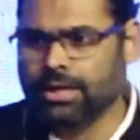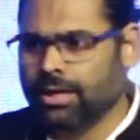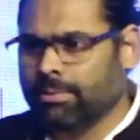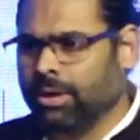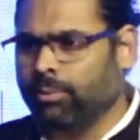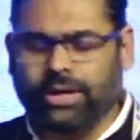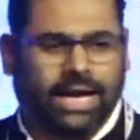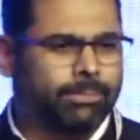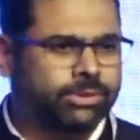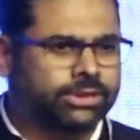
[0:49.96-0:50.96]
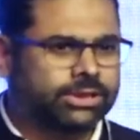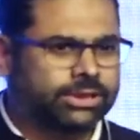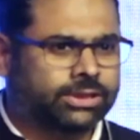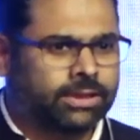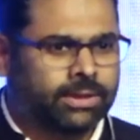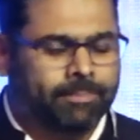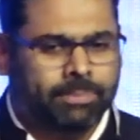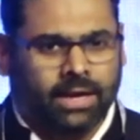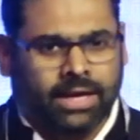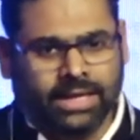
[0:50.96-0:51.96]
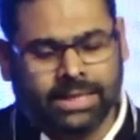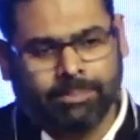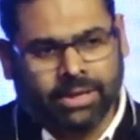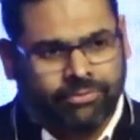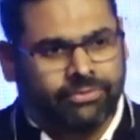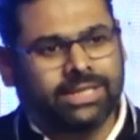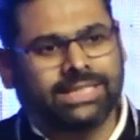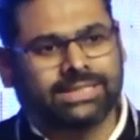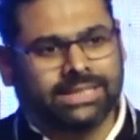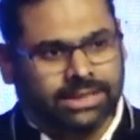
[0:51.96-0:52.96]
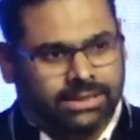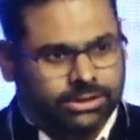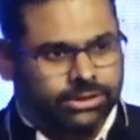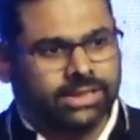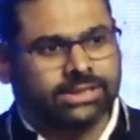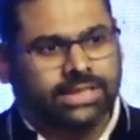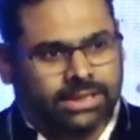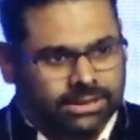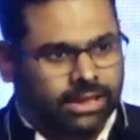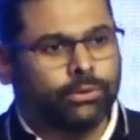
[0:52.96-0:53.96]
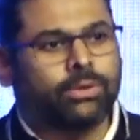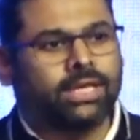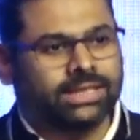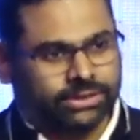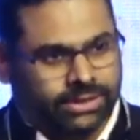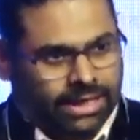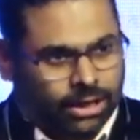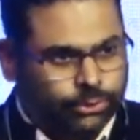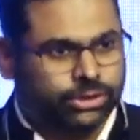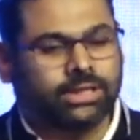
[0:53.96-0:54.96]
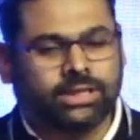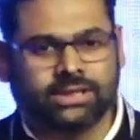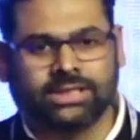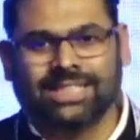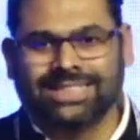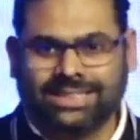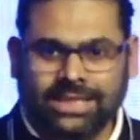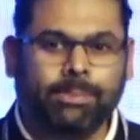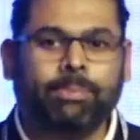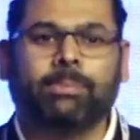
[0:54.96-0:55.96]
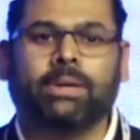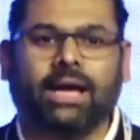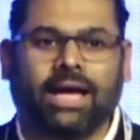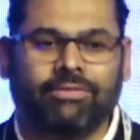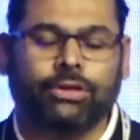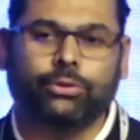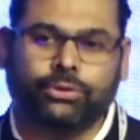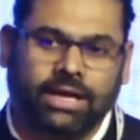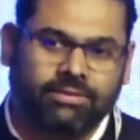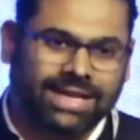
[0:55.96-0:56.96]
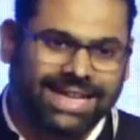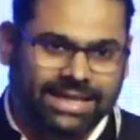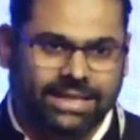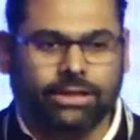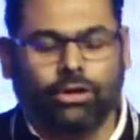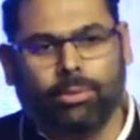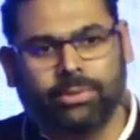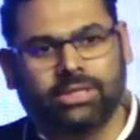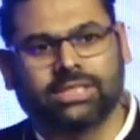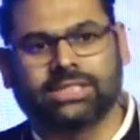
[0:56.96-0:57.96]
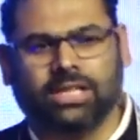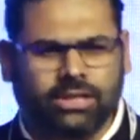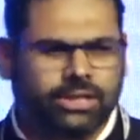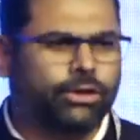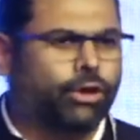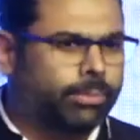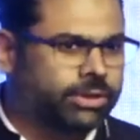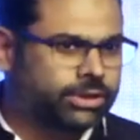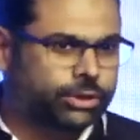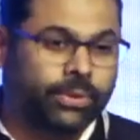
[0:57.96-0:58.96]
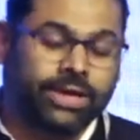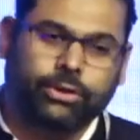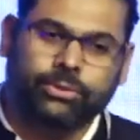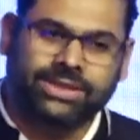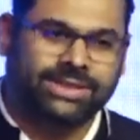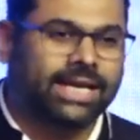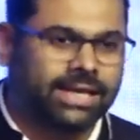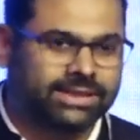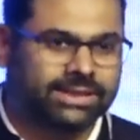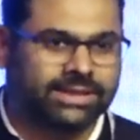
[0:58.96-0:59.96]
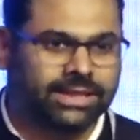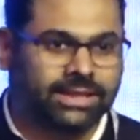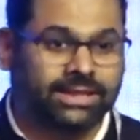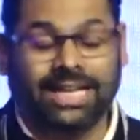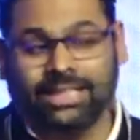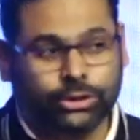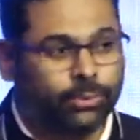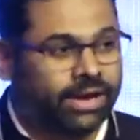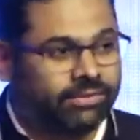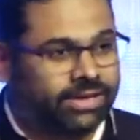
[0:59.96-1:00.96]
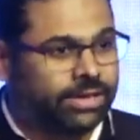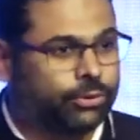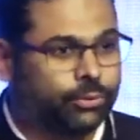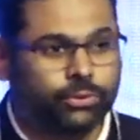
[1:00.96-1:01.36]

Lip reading: But what happens is, in the peripheries, in the districts, and the talukas, and the outskirts, still people are having to travel 80 kilometers, 100 kilometers to get to this dialysis center, and that's to every 2 to